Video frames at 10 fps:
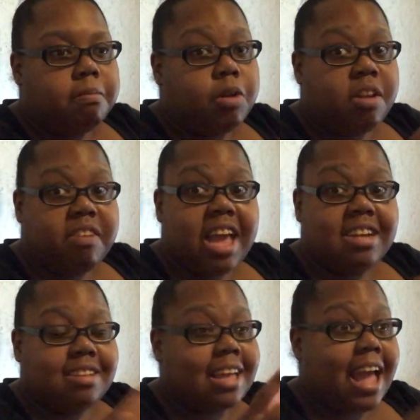
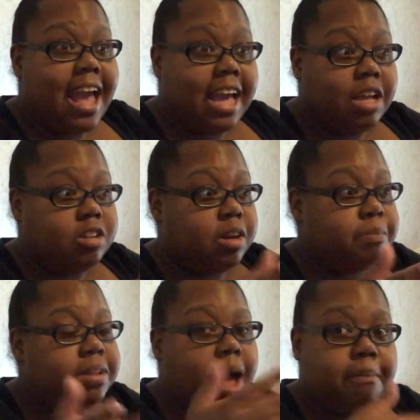notifications like, hey,
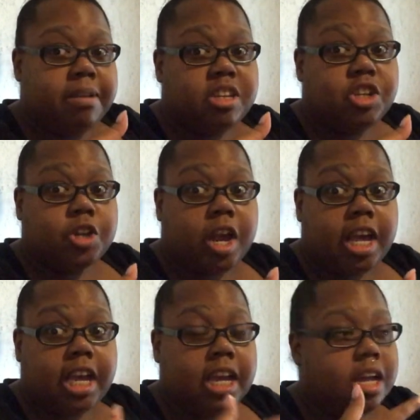hop in this
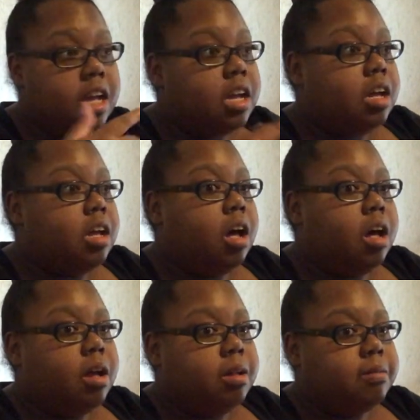trade,
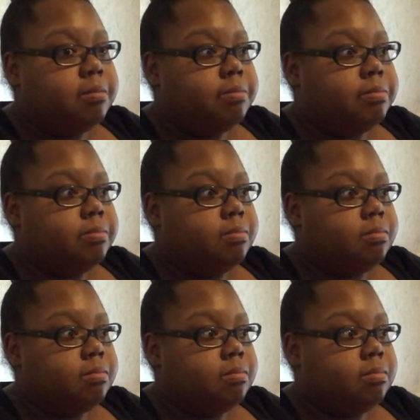
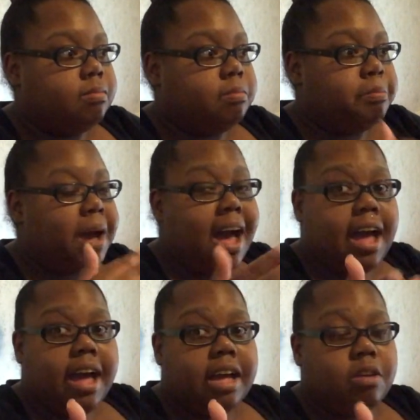
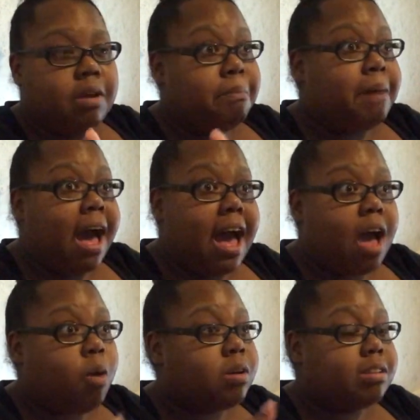buy, you can
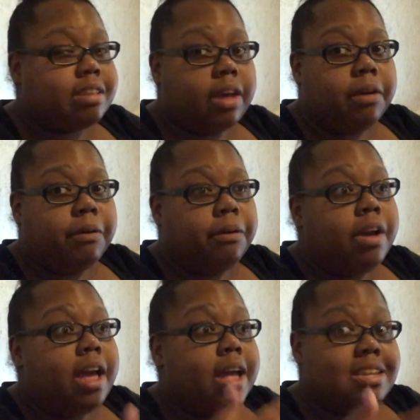buy or sell
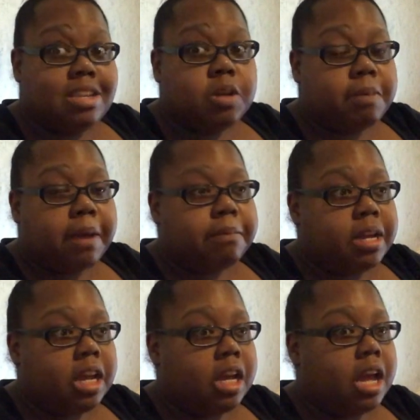and still make
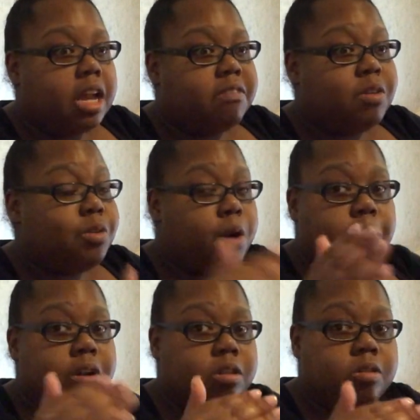money, and if you
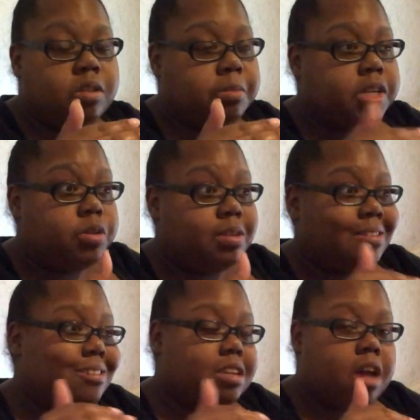don't want to lose much, you
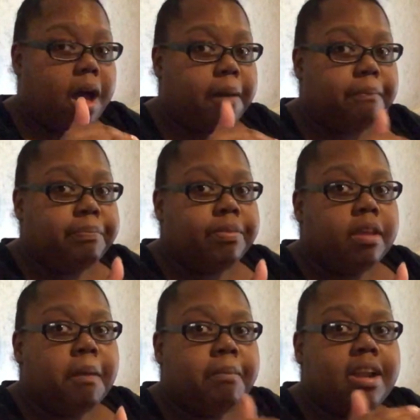can stop,
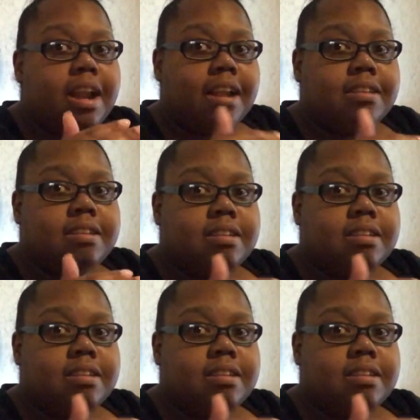put it at a